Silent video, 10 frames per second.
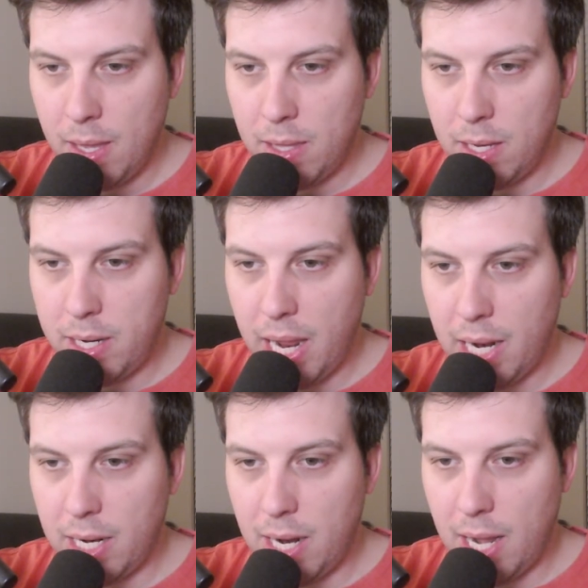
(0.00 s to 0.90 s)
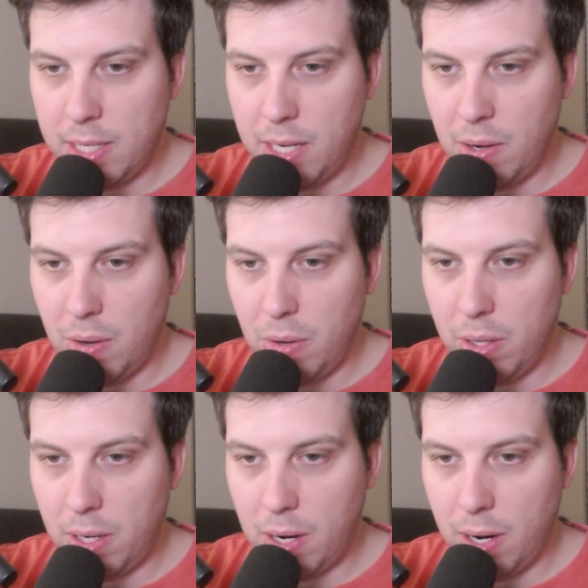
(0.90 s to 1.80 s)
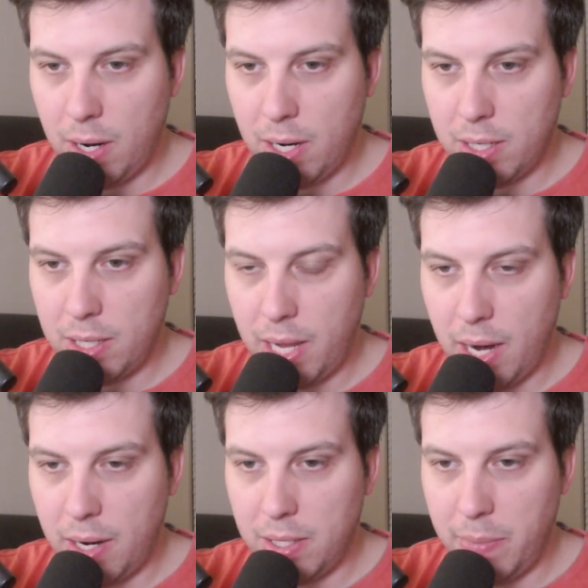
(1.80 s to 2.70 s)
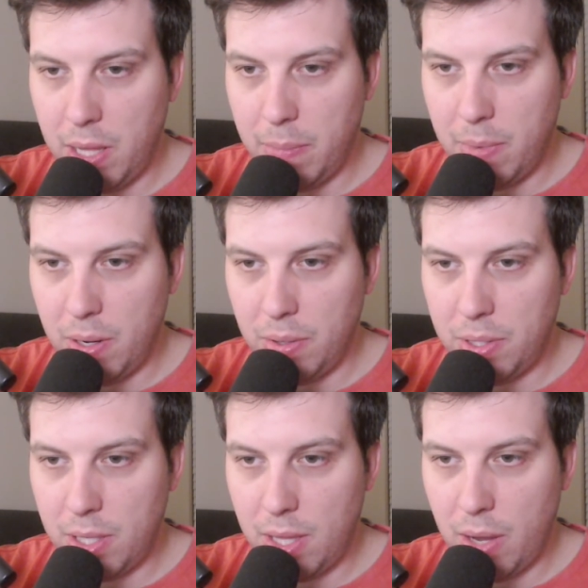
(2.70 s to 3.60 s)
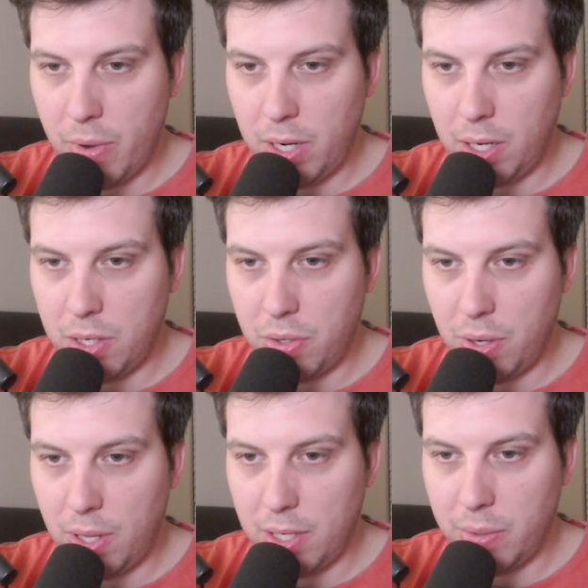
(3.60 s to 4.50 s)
The tech Nazi oligarch scares me the most. They want to control us